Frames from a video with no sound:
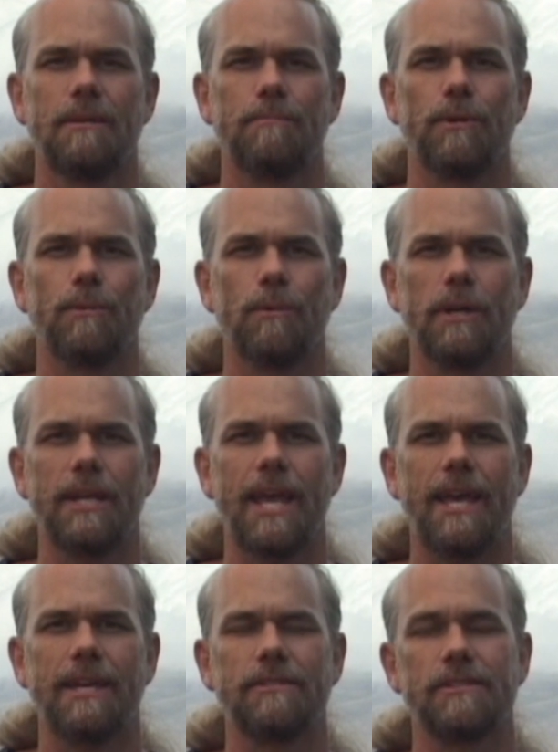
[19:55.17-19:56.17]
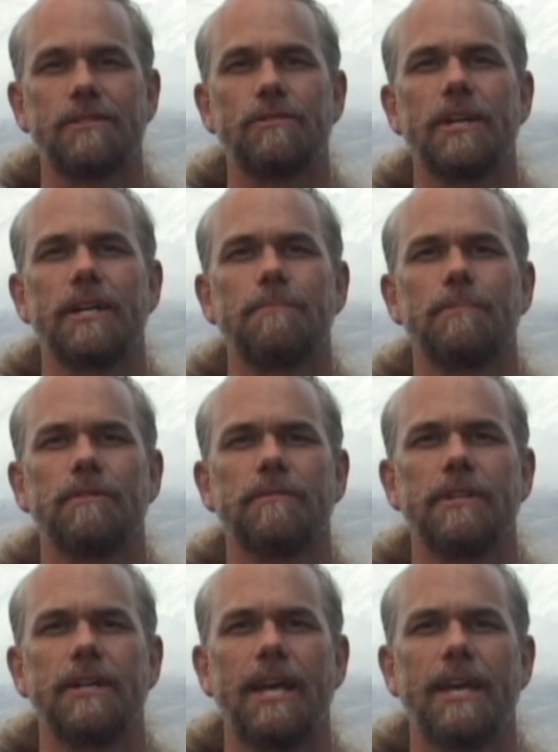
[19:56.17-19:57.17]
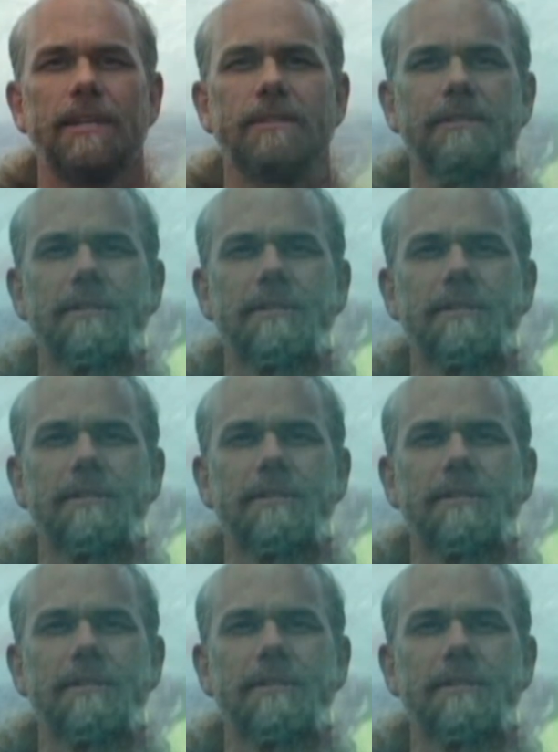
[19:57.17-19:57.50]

Put one hand straight up over your head,